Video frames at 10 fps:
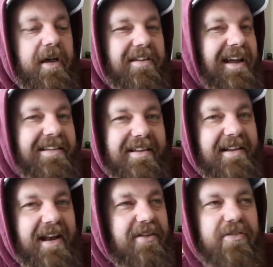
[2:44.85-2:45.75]
I, I,
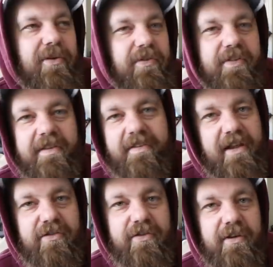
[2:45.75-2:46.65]
did. I just don't
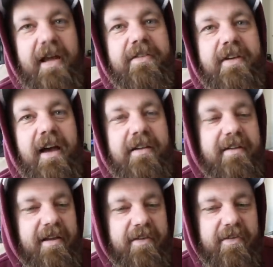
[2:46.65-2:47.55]
sensationalize
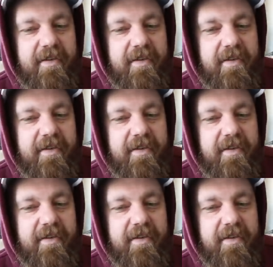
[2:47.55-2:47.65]
contests.